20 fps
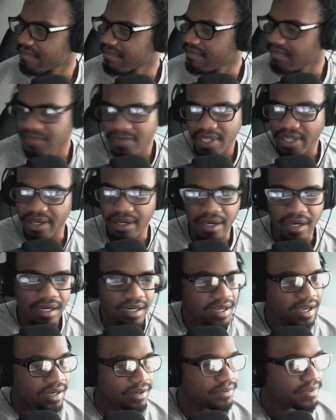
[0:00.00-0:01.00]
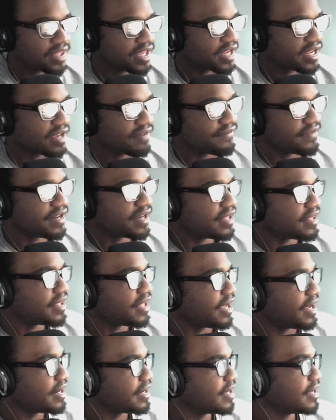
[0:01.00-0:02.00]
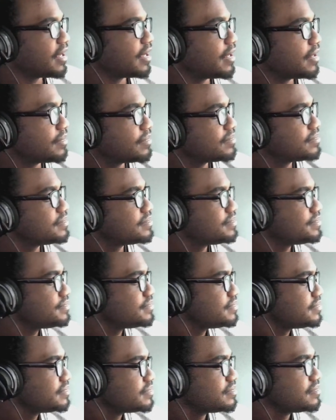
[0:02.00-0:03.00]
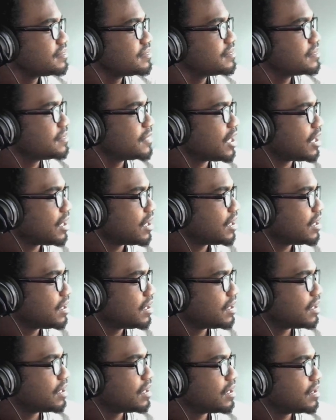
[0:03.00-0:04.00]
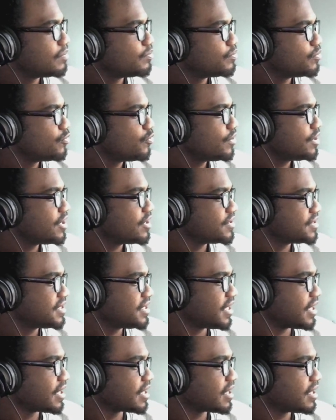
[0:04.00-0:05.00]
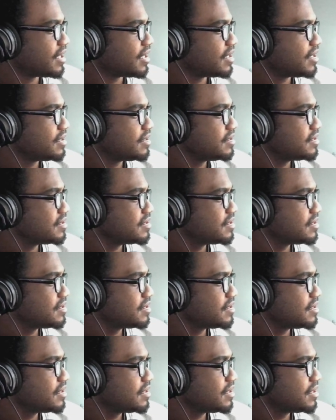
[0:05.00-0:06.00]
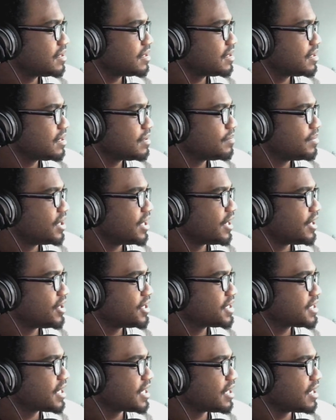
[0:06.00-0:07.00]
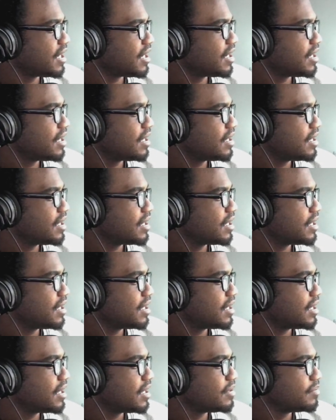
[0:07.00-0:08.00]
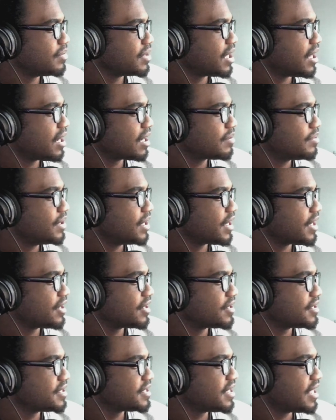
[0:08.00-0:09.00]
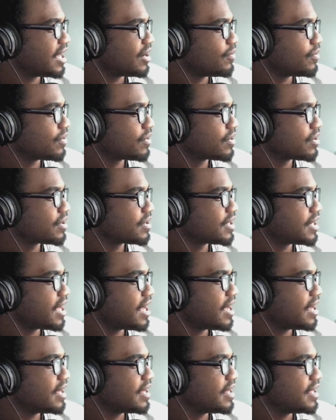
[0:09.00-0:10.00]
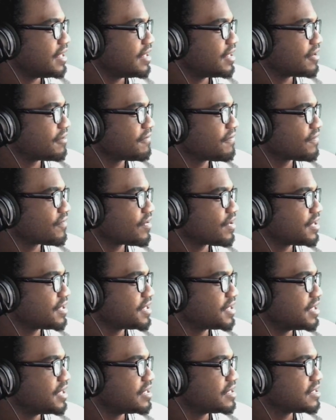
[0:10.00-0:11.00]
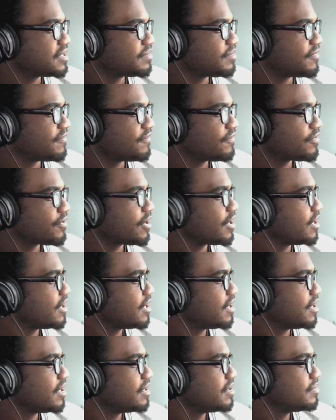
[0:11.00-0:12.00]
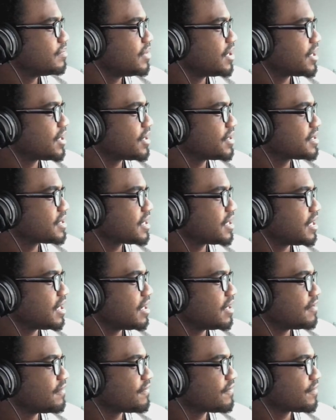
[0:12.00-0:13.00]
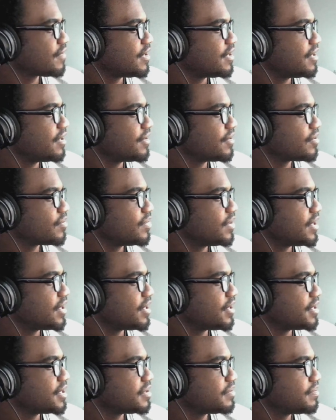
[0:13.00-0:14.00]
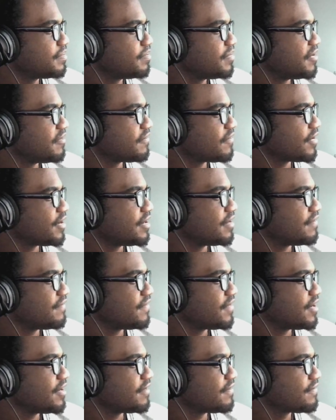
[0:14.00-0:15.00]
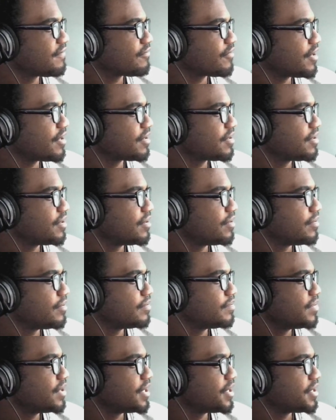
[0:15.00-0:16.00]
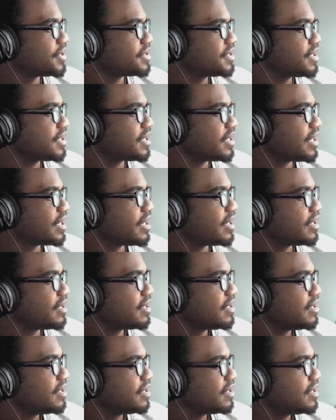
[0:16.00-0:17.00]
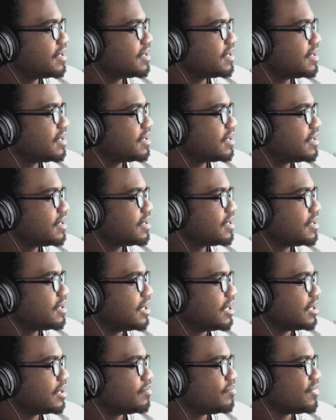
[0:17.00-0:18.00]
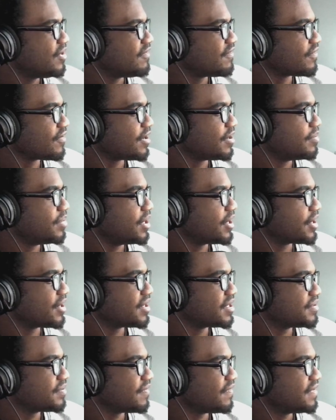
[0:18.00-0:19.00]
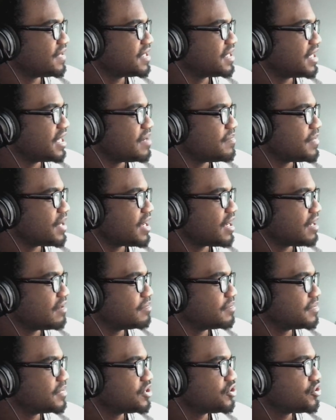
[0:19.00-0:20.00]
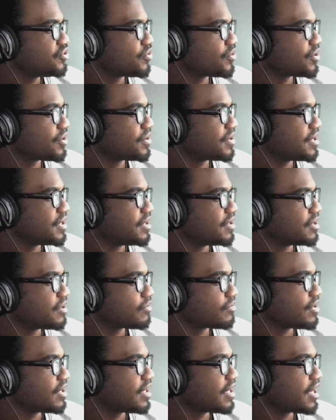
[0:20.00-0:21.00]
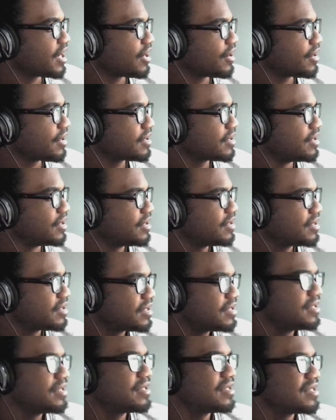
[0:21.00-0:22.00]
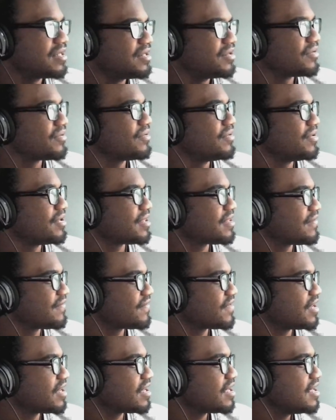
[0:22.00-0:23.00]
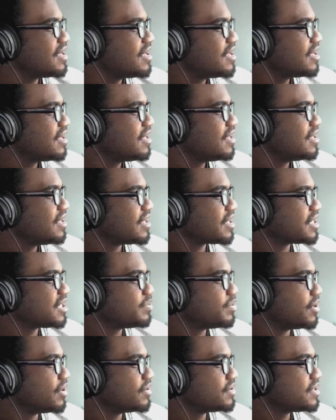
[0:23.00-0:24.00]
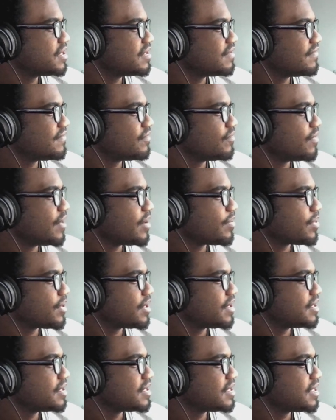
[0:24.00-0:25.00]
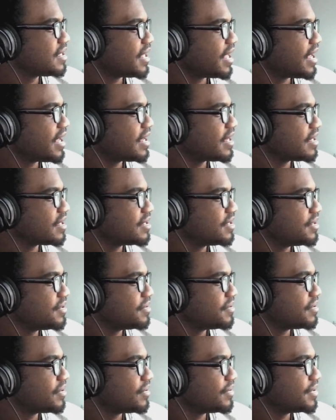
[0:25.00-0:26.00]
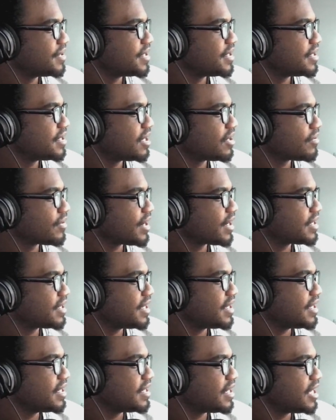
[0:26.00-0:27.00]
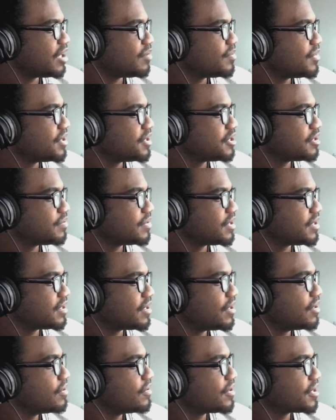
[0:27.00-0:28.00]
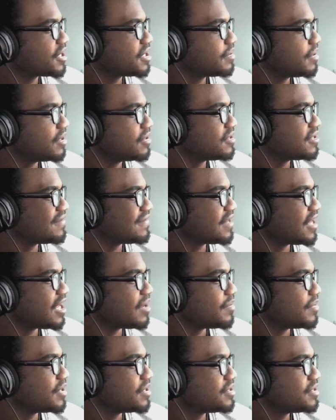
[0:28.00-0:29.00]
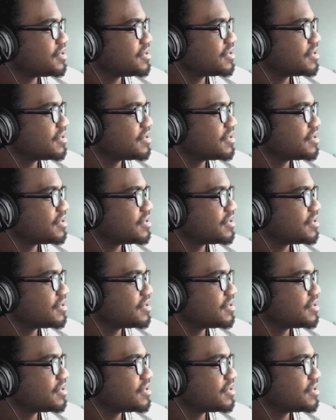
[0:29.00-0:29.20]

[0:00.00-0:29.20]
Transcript: No, I don't think I've done that yet. What else they got? Players cannot unblock players that were not in their friends list beforehand. Players cannot unfriend other players befriended via friend code. Players cannot befriend players with Steam names shorter than 3 characters. What the fuck? Explosive weapons that include only direct hit damage but no explosive damage.